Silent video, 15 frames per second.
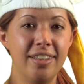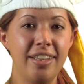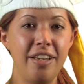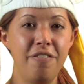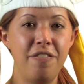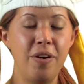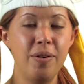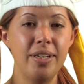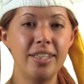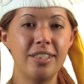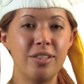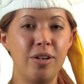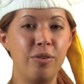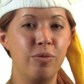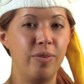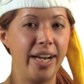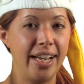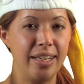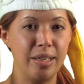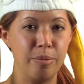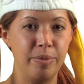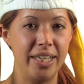they focused on
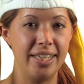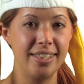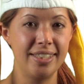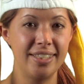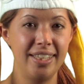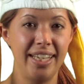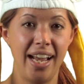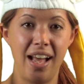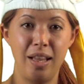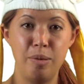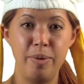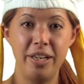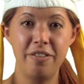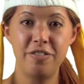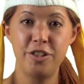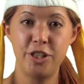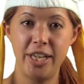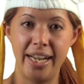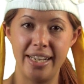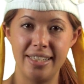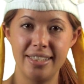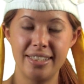randomness, the element of
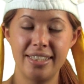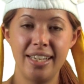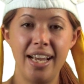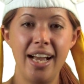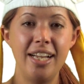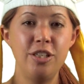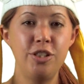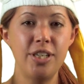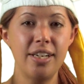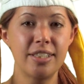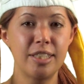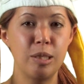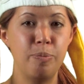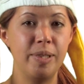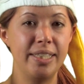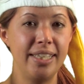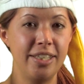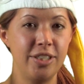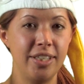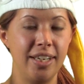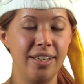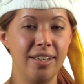chance, and
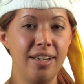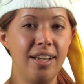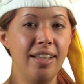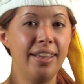juxtaposition,